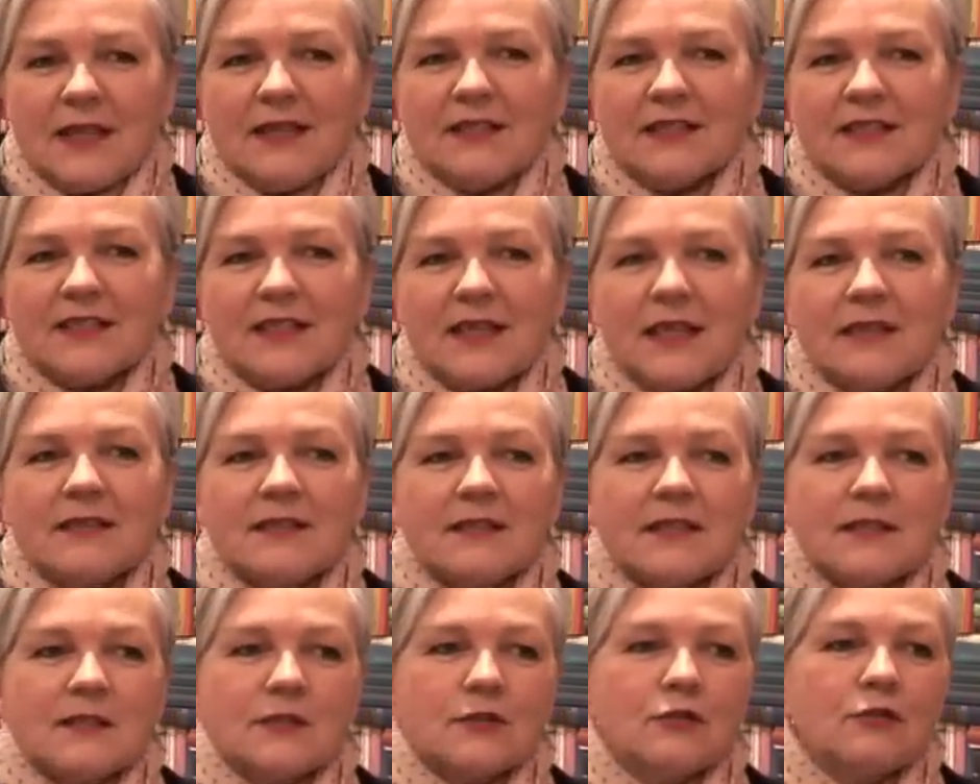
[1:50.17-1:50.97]
In a
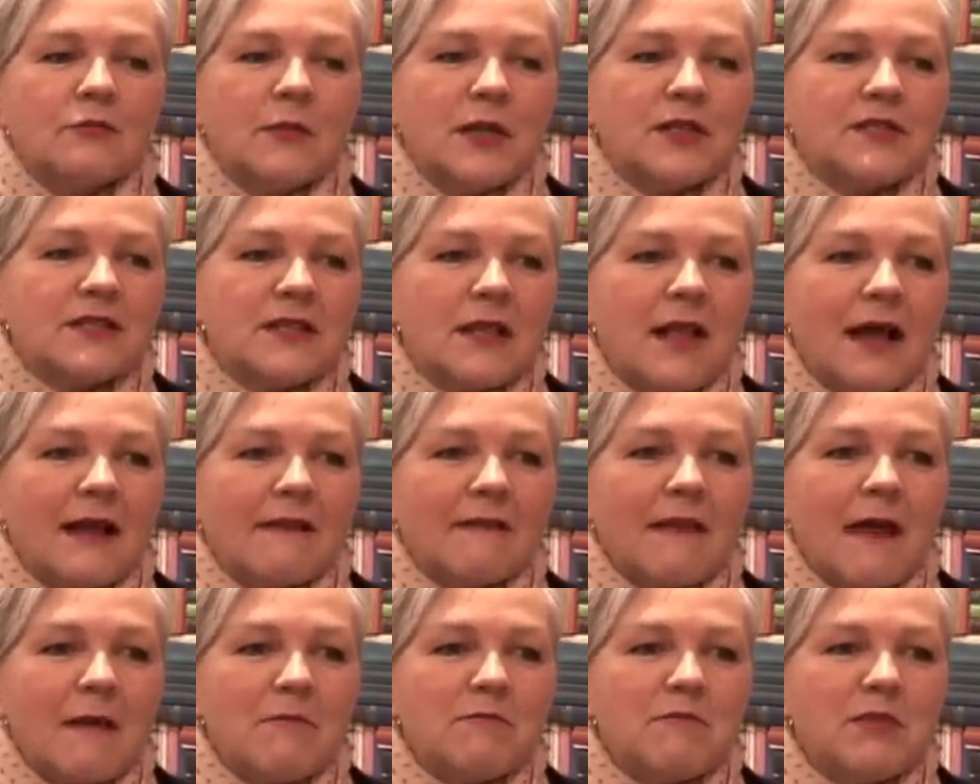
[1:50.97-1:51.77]
sense, it's almost
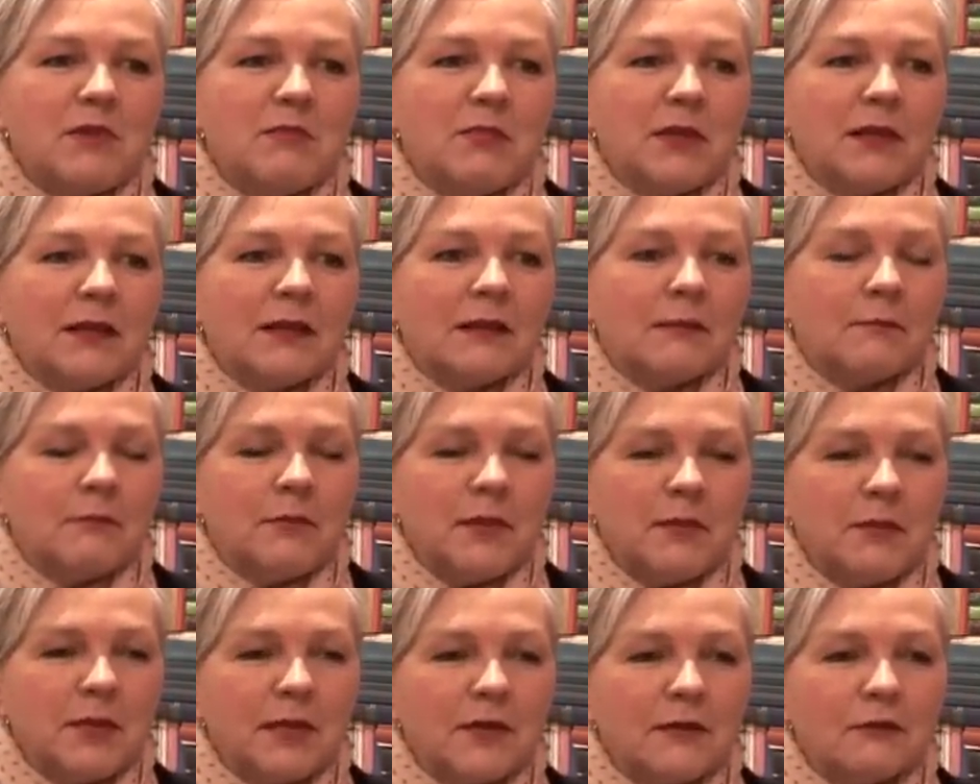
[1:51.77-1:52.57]
like that
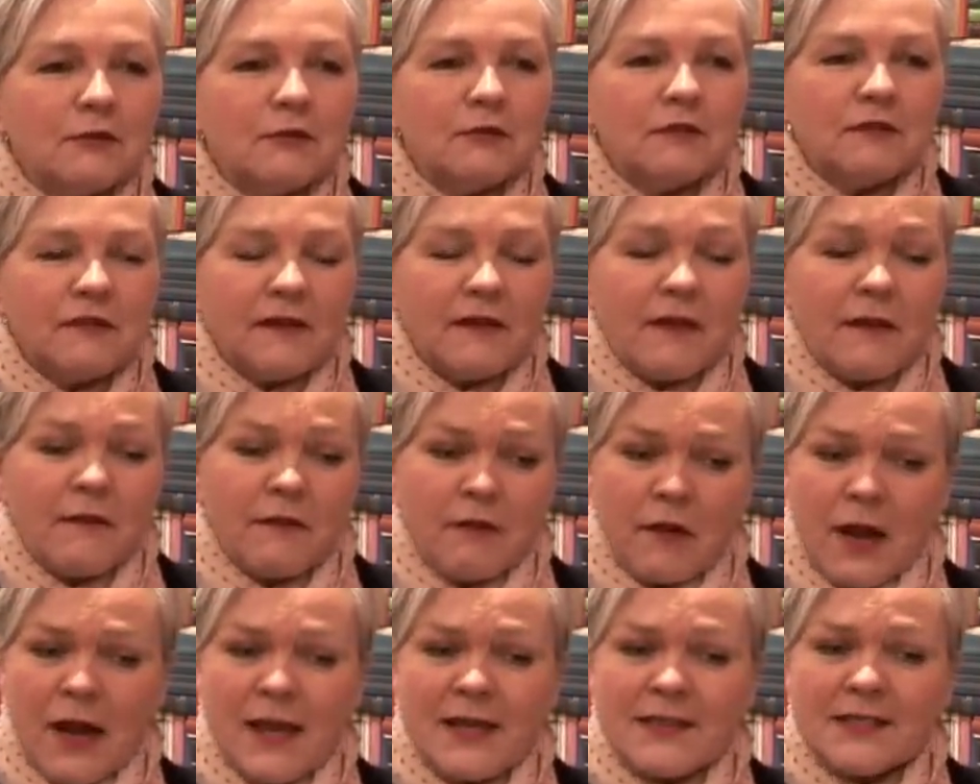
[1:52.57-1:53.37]
biblical
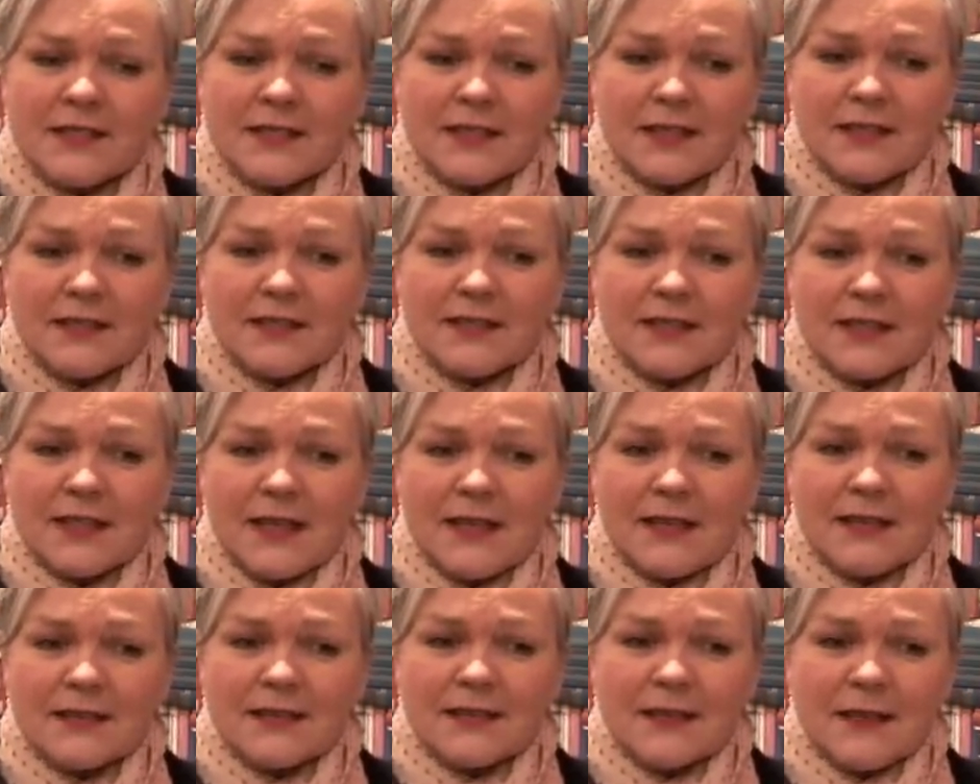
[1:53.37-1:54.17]
phrase that
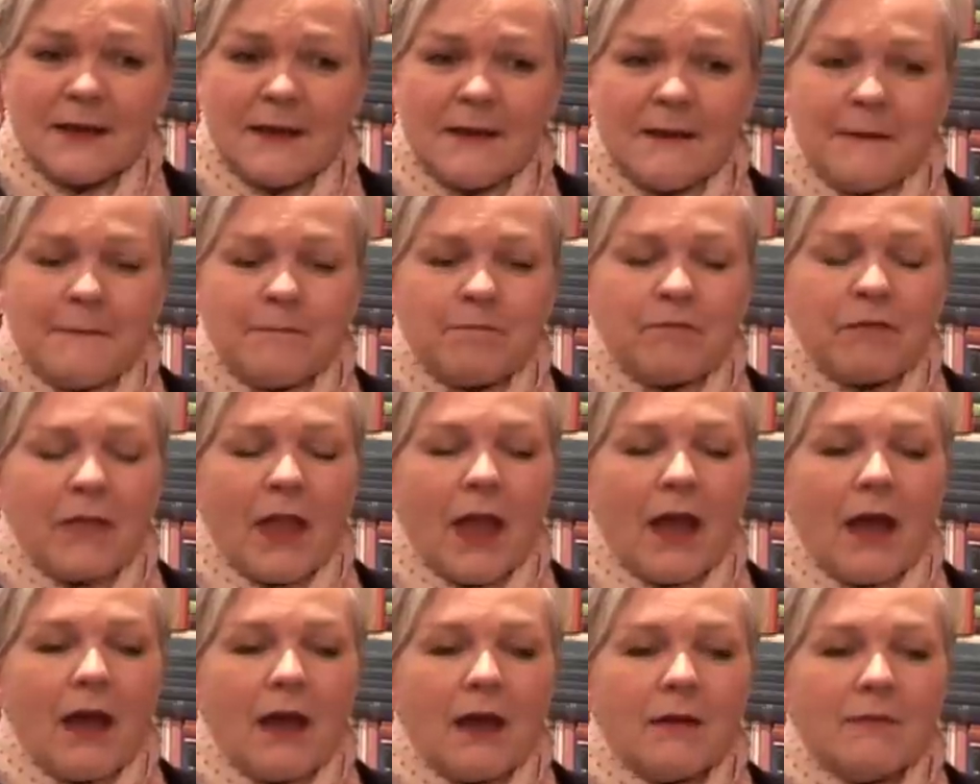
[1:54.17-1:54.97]
says,
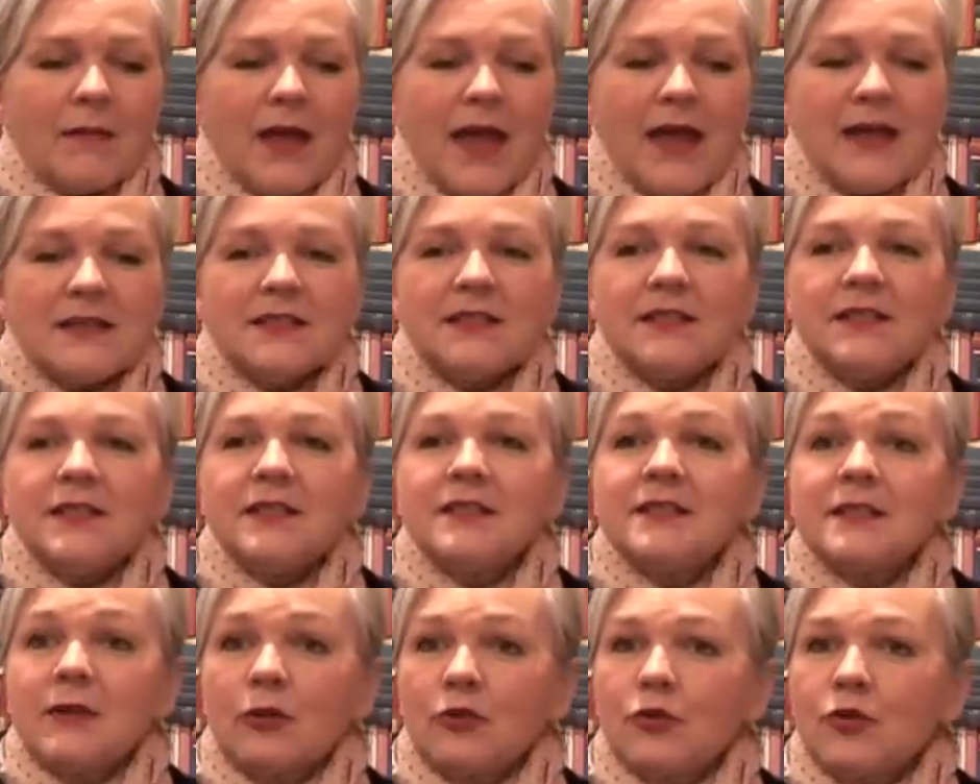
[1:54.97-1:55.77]
"As it
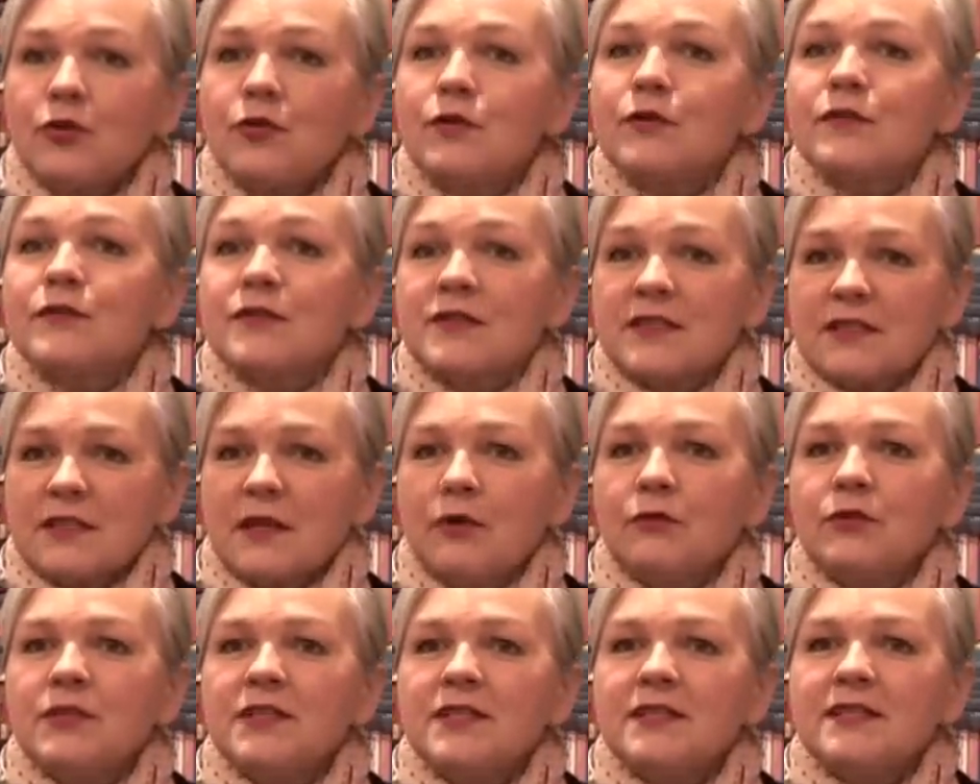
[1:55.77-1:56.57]
is on earth,
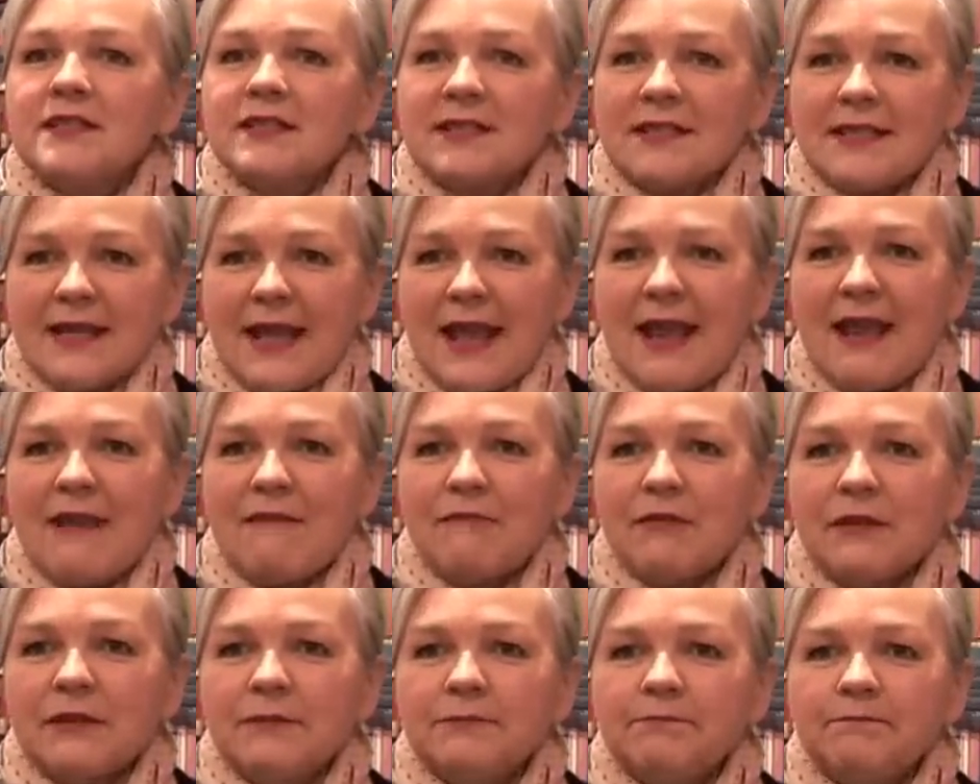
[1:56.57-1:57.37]
so it is in
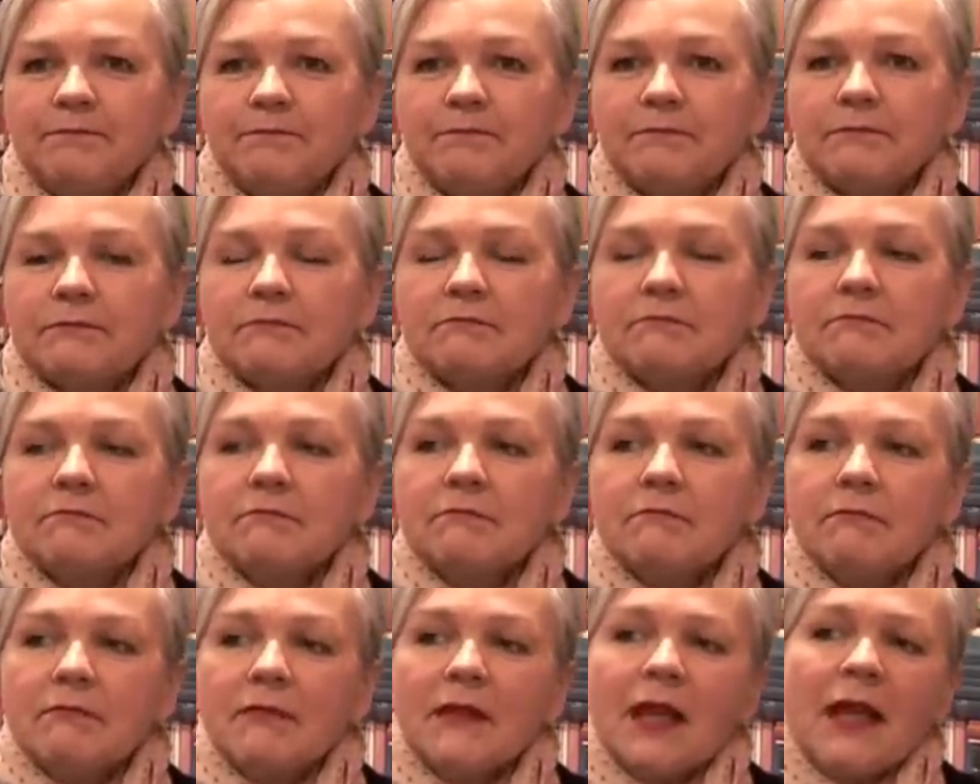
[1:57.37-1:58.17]
heaven."
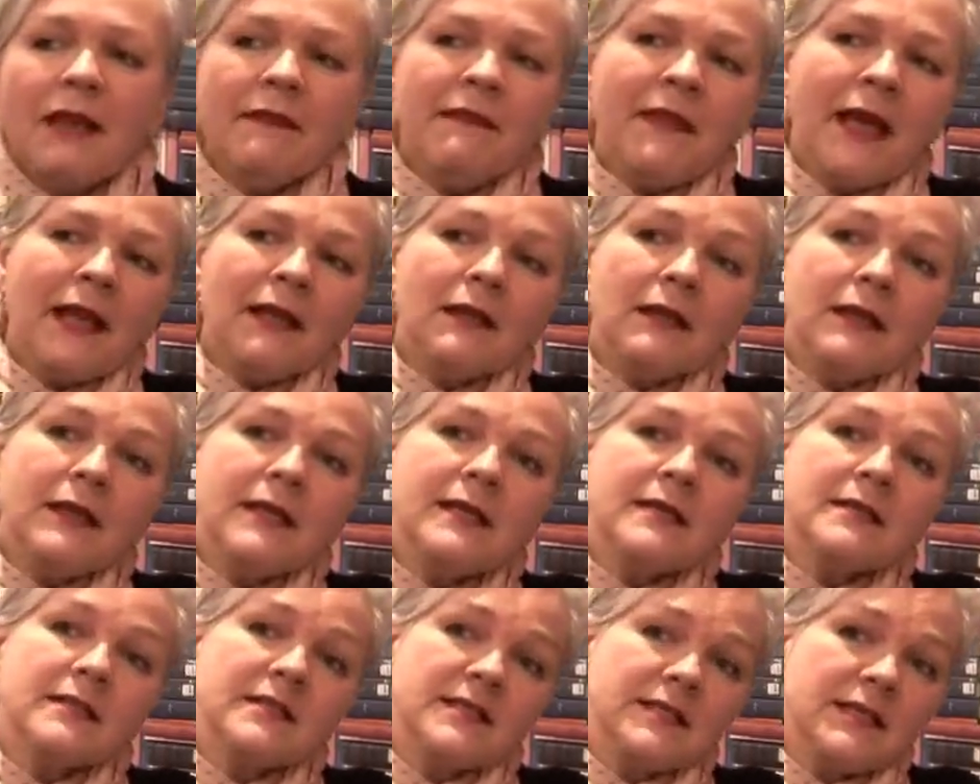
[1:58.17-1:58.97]
And that
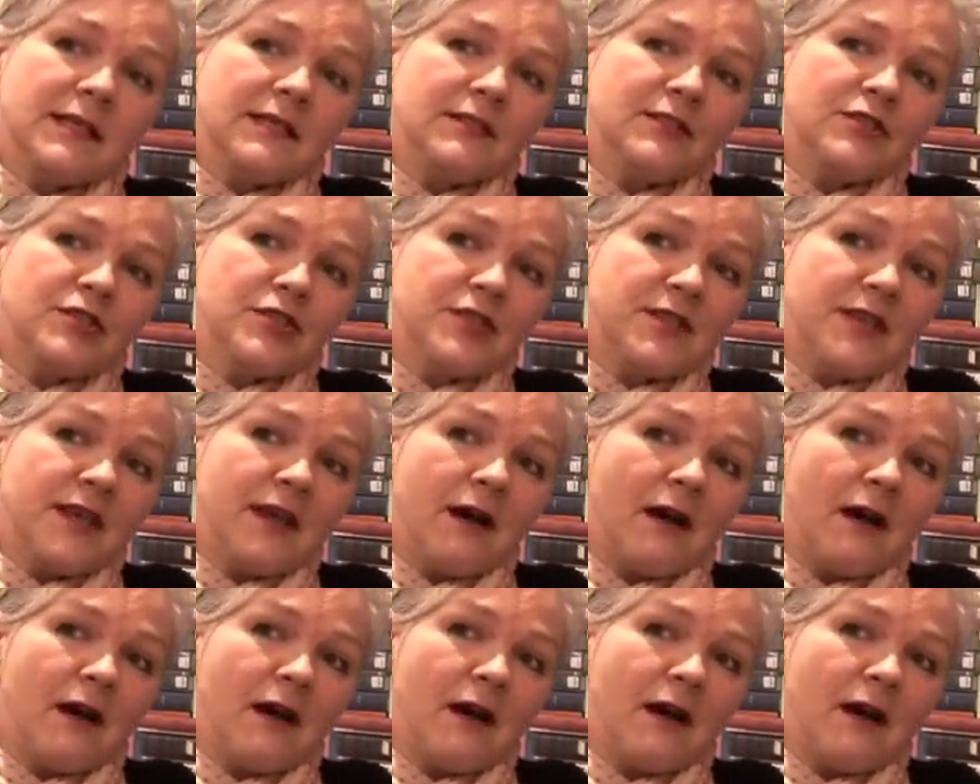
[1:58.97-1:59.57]
links into the